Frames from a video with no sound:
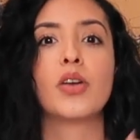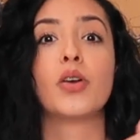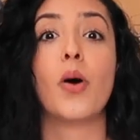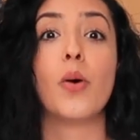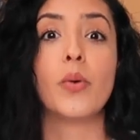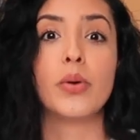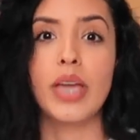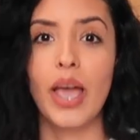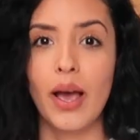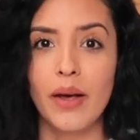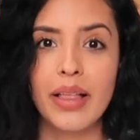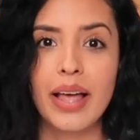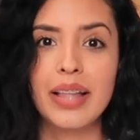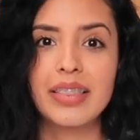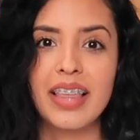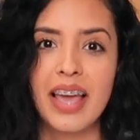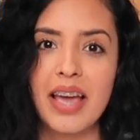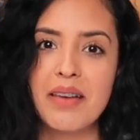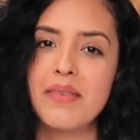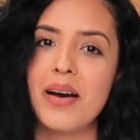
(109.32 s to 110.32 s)
go yell
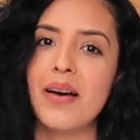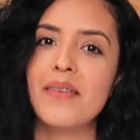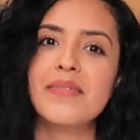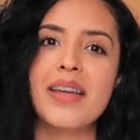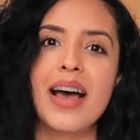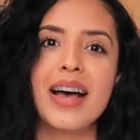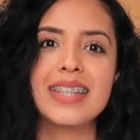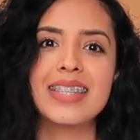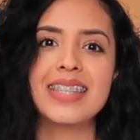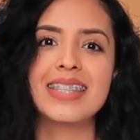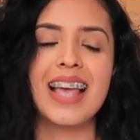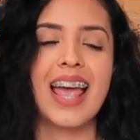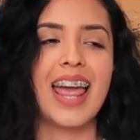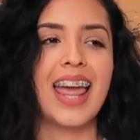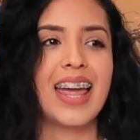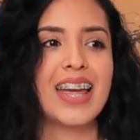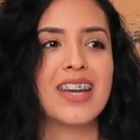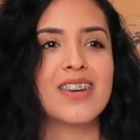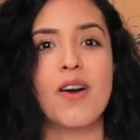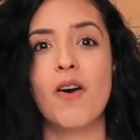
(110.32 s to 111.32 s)
at them. I'm not
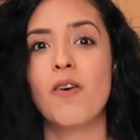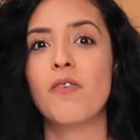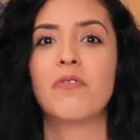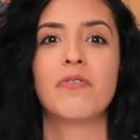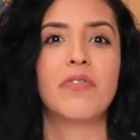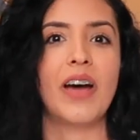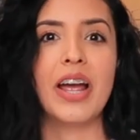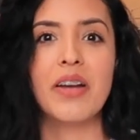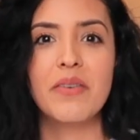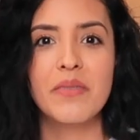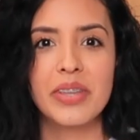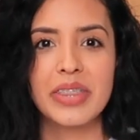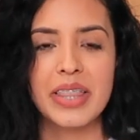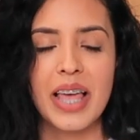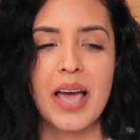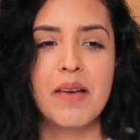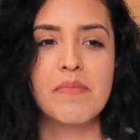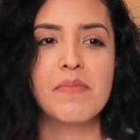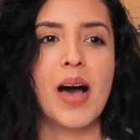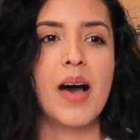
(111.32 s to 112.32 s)
saying go fight with
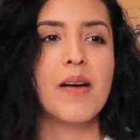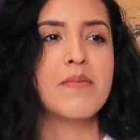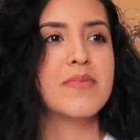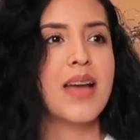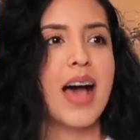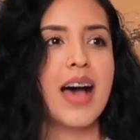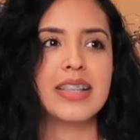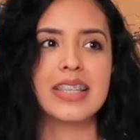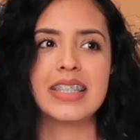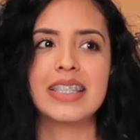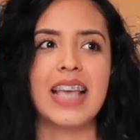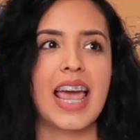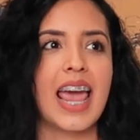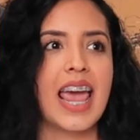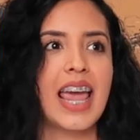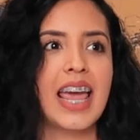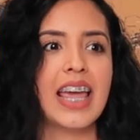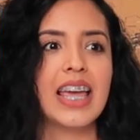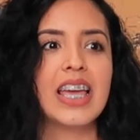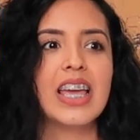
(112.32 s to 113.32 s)
them. I'm not
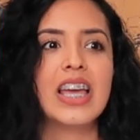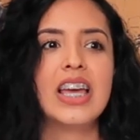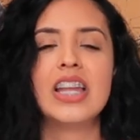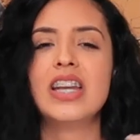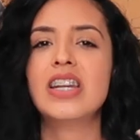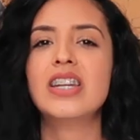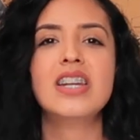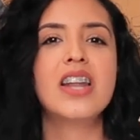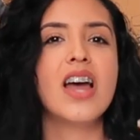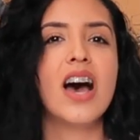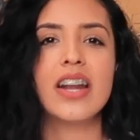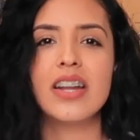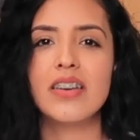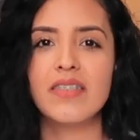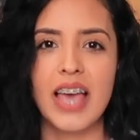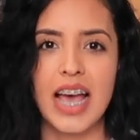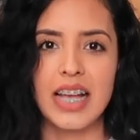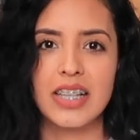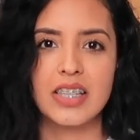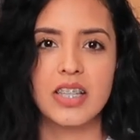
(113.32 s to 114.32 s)
saying none
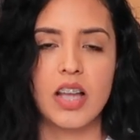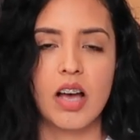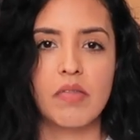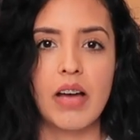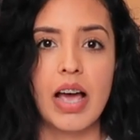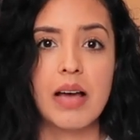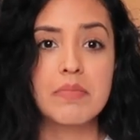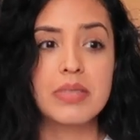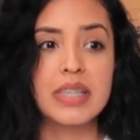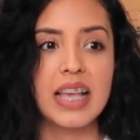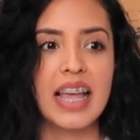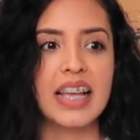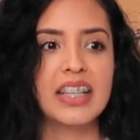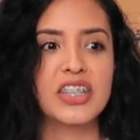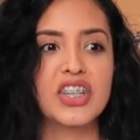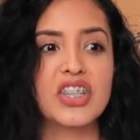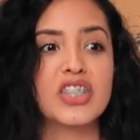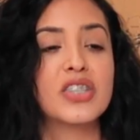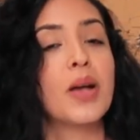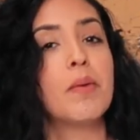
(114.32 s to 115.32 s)
of that stuff. I'm
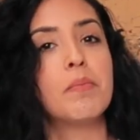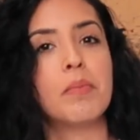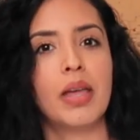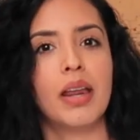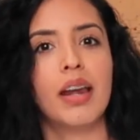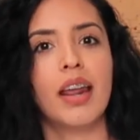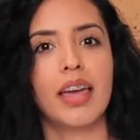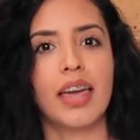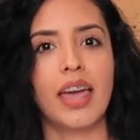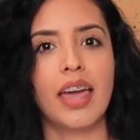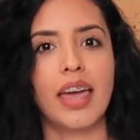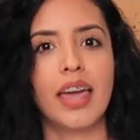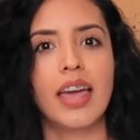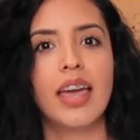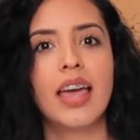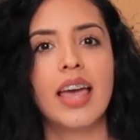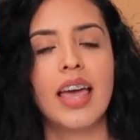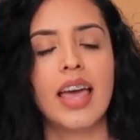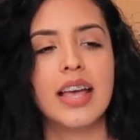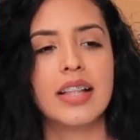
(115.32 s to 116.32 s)
saying just communicate
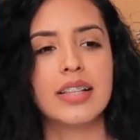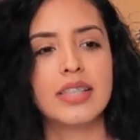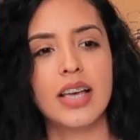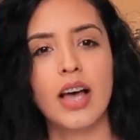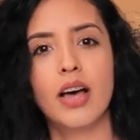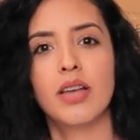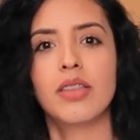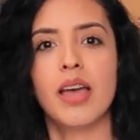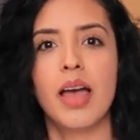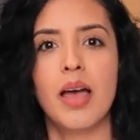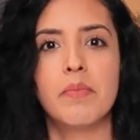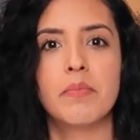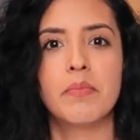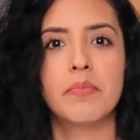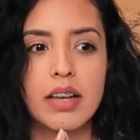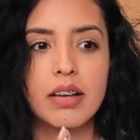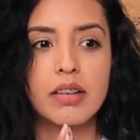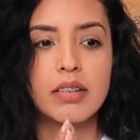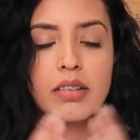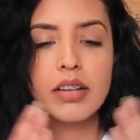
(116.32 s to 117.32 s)
and tell
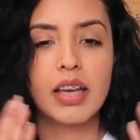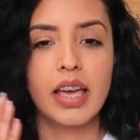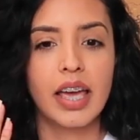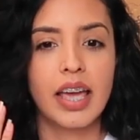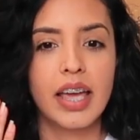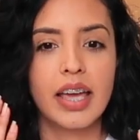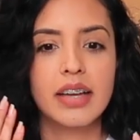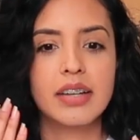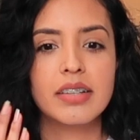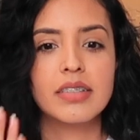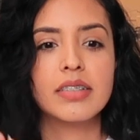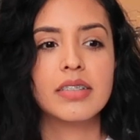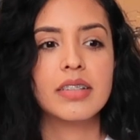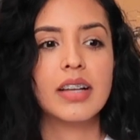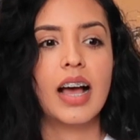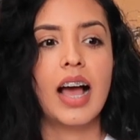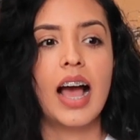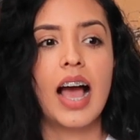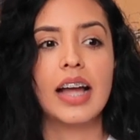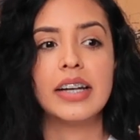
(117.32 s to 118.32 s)
them, okay,
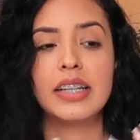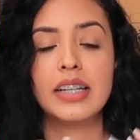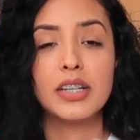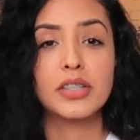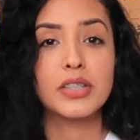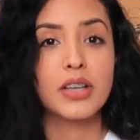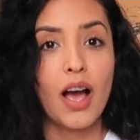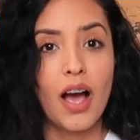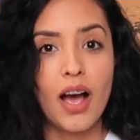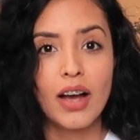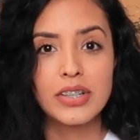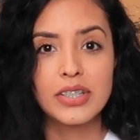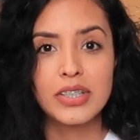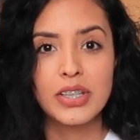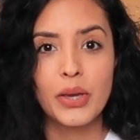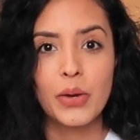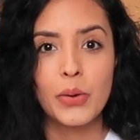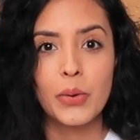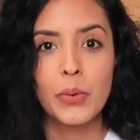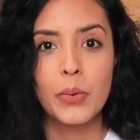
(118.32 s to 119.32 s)
I need to talk
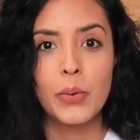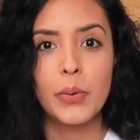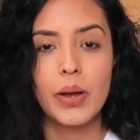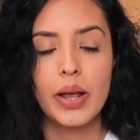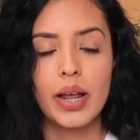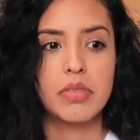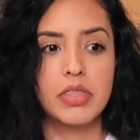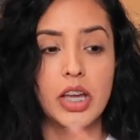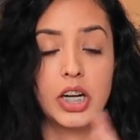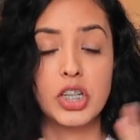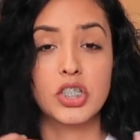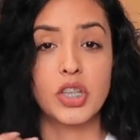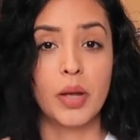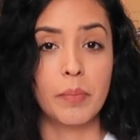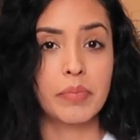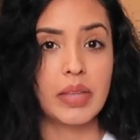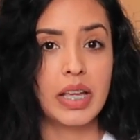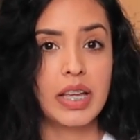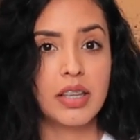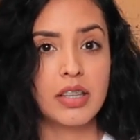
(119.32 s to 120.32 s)
to you. There's
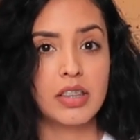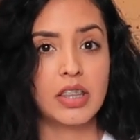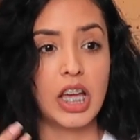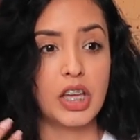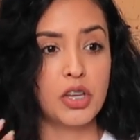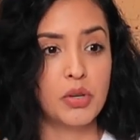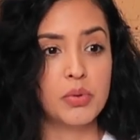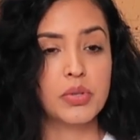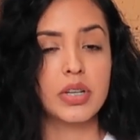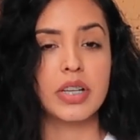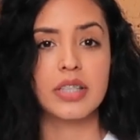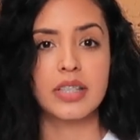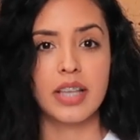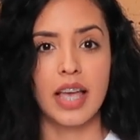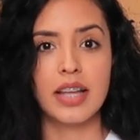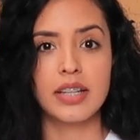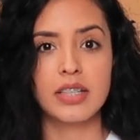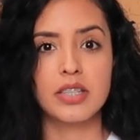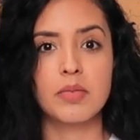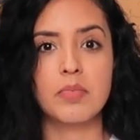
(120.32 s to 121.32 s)
something that you just
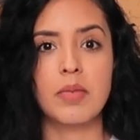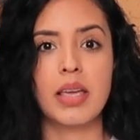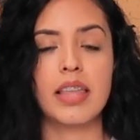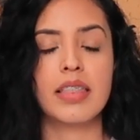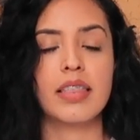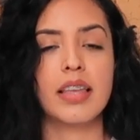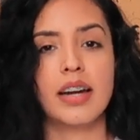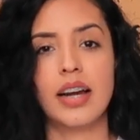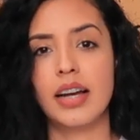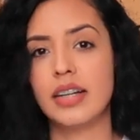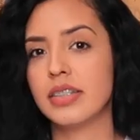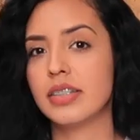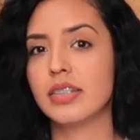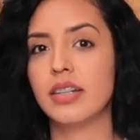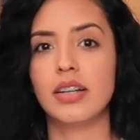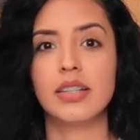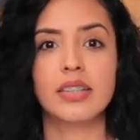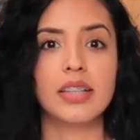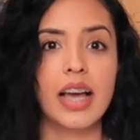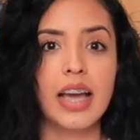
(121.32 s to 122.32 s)
said to me that I did
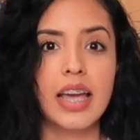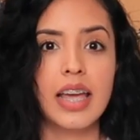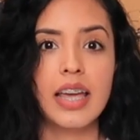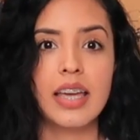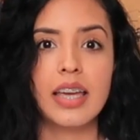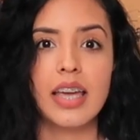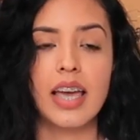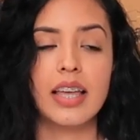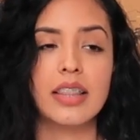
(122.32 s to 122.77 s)
not like